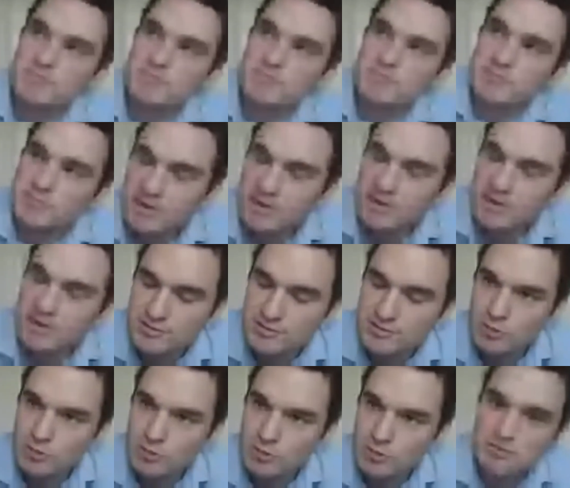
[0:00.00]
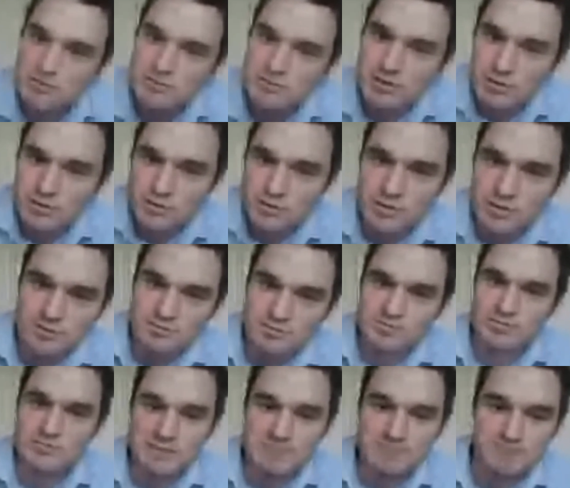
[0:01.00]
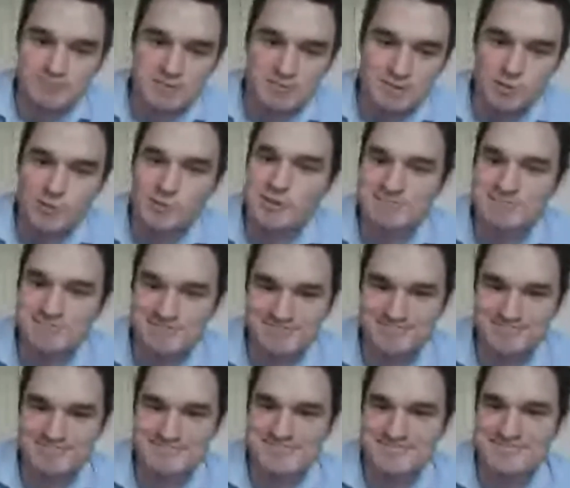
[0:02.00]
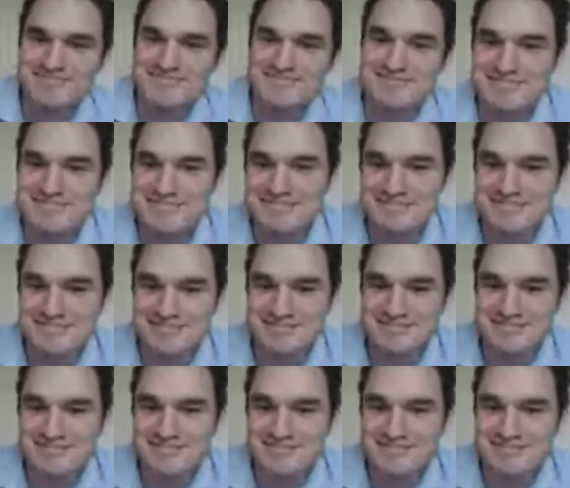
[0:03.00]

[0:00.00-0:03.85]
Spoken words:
Matthew, sort of, go on.